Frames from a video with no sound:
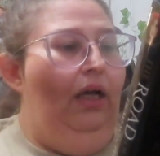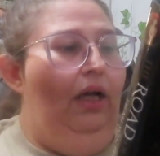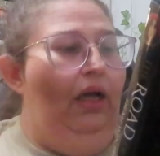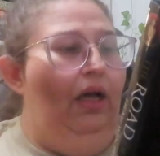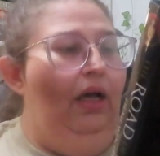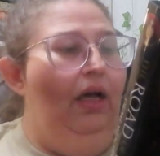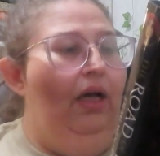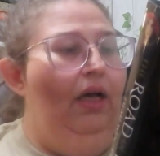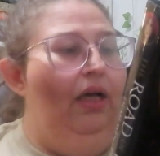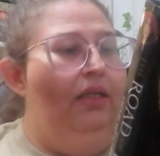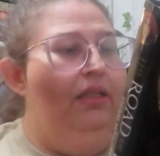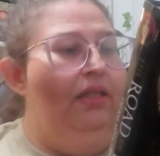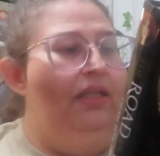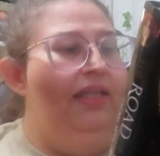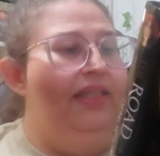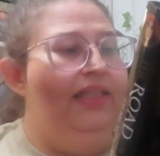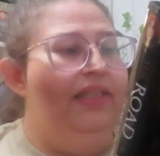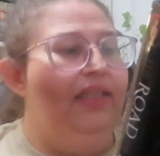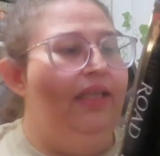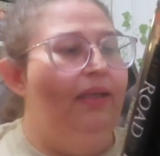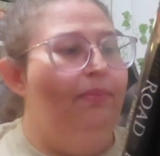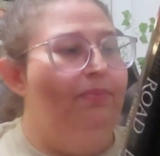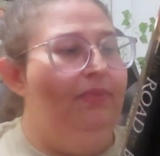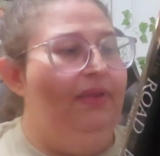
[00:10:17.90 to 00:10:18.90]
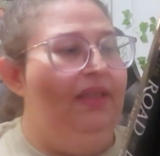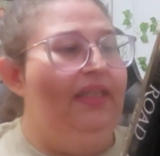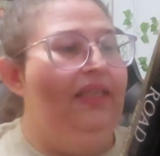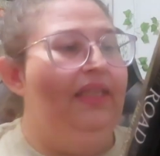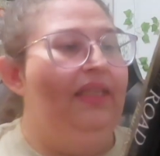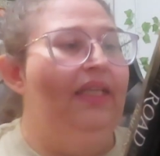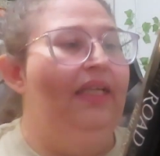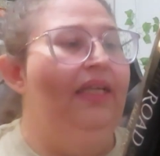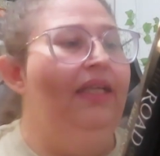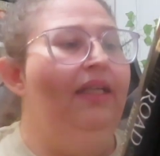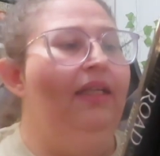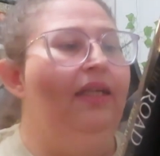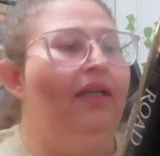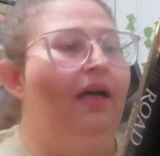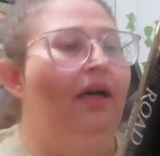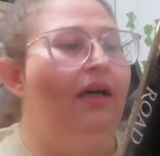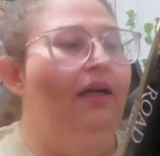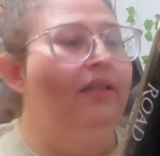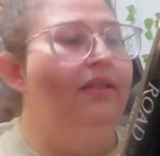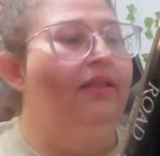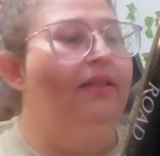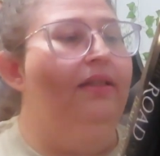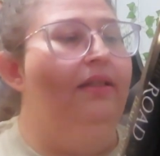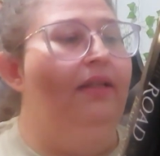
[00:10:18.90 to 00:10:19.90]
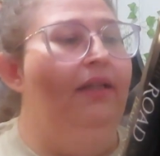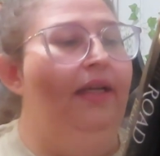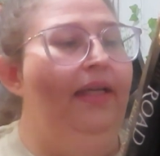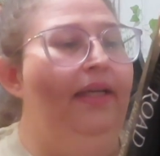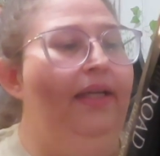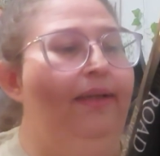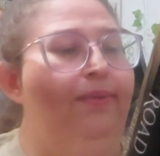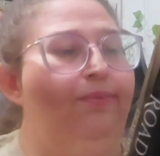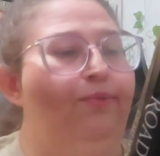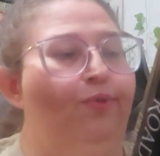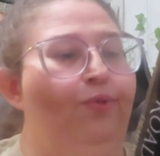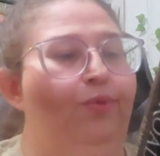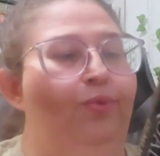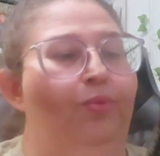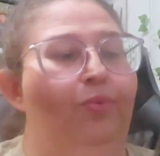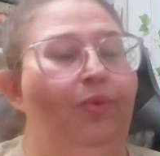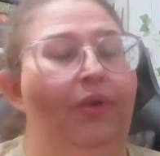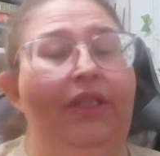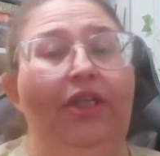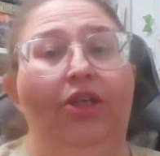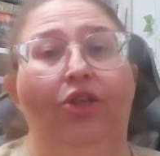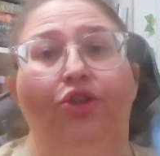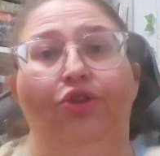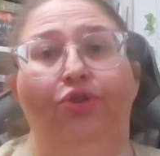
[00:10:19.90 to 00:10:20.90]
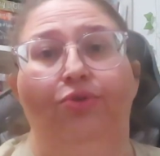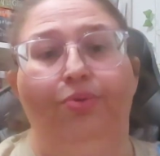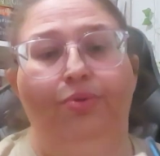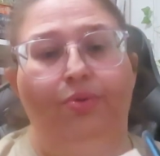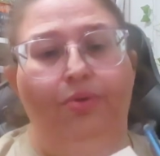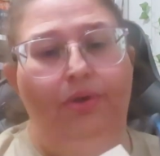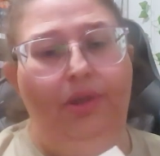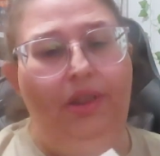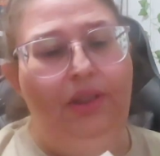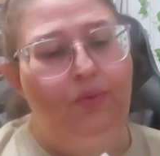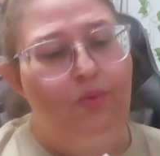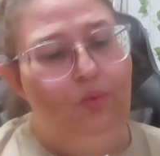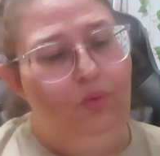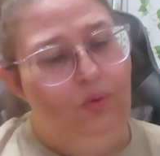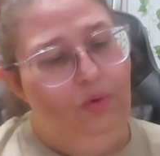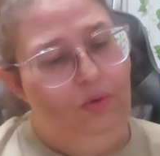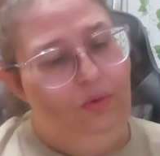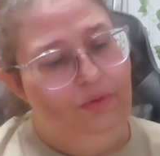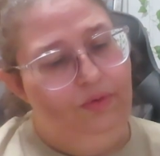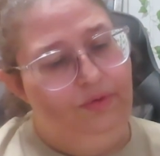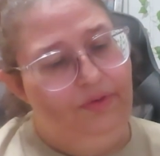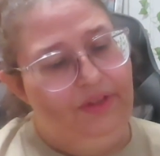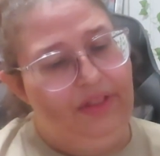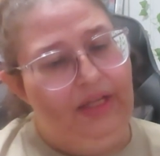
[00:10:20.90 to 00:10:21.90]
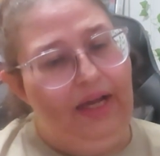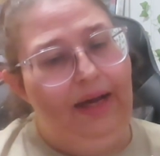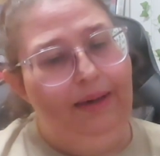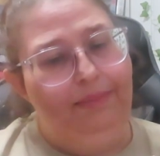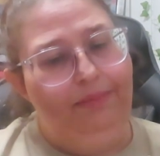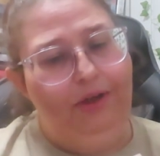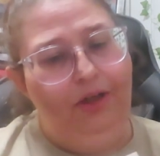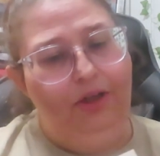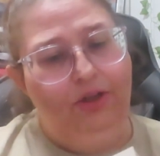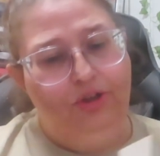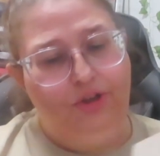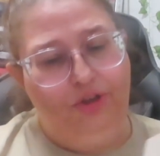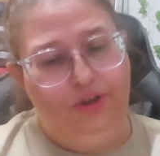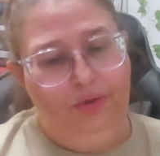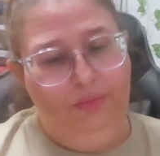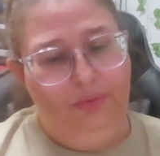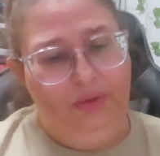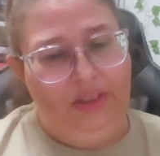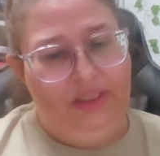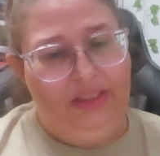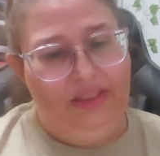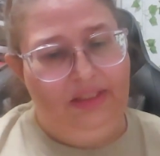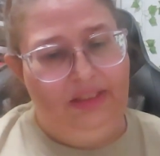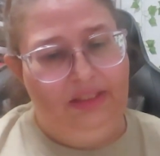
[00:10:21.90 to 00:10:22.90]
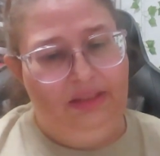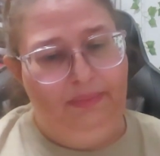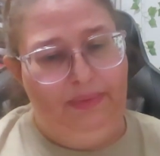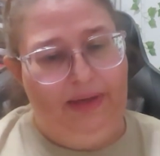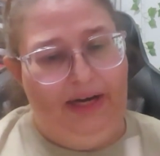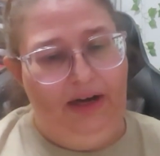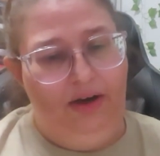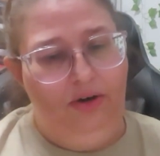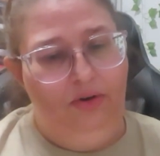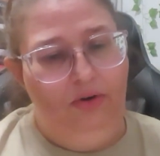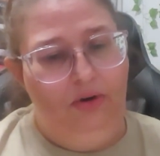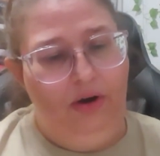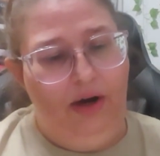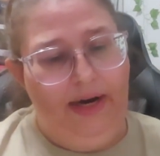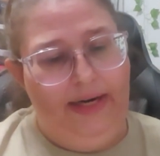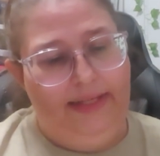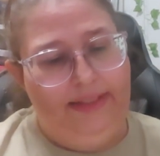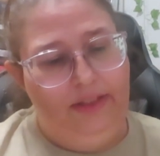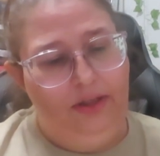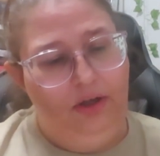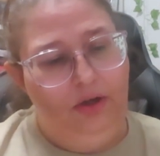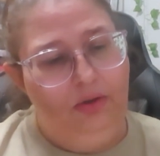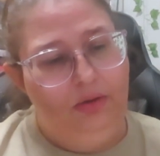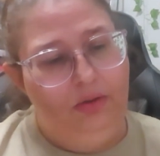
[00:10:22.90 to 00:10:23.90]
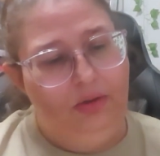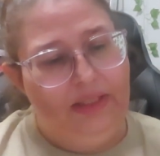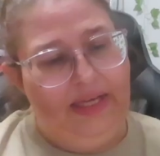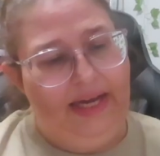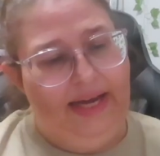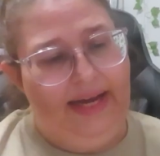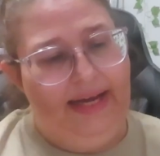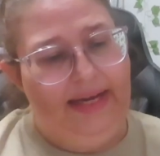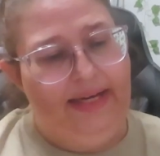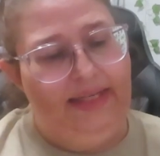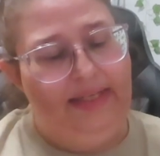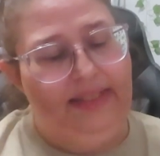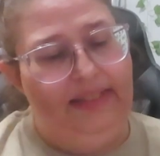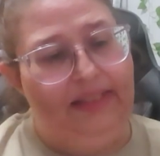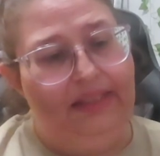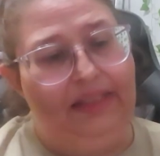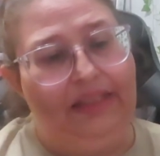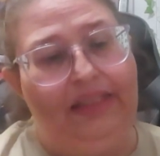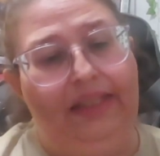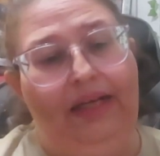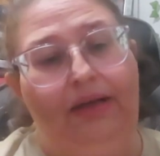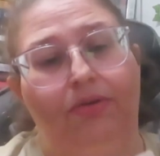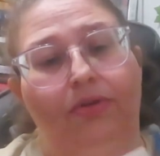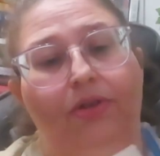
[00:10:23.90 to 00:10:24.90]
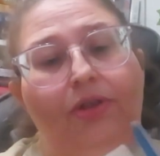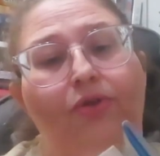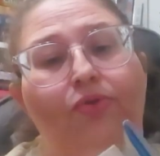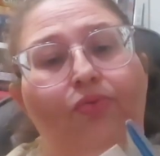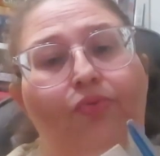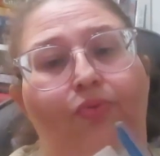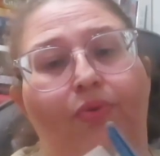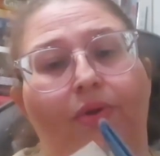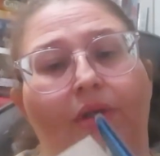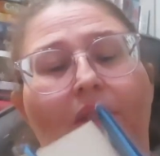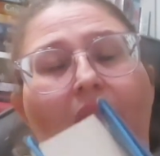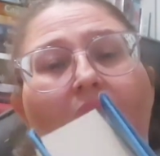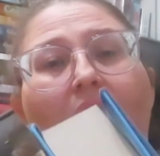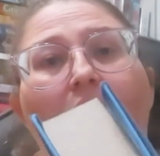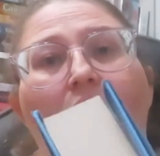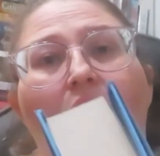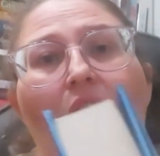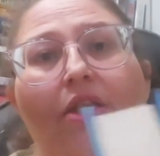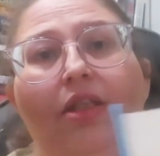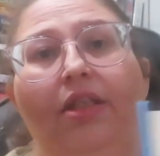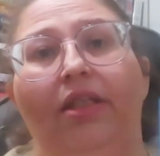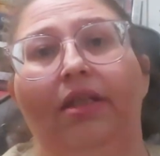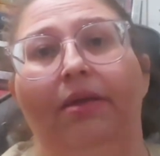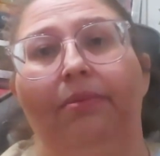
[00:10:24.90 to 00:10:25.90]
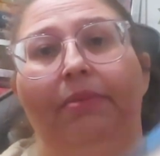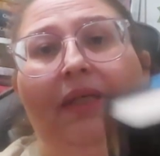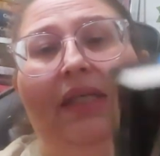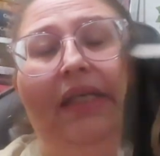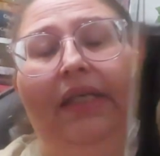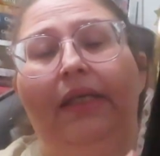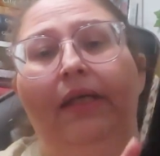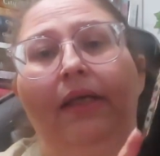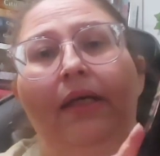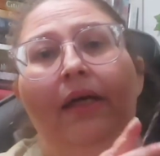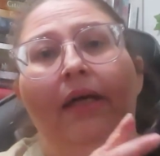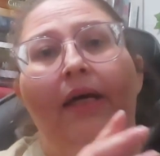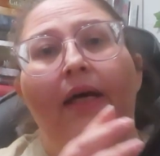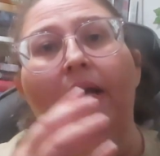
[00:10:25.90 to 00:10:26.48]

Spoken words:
Let them think us lambs when we are truly wolves. I'm not sure what this is about. I know that it sounded really good to me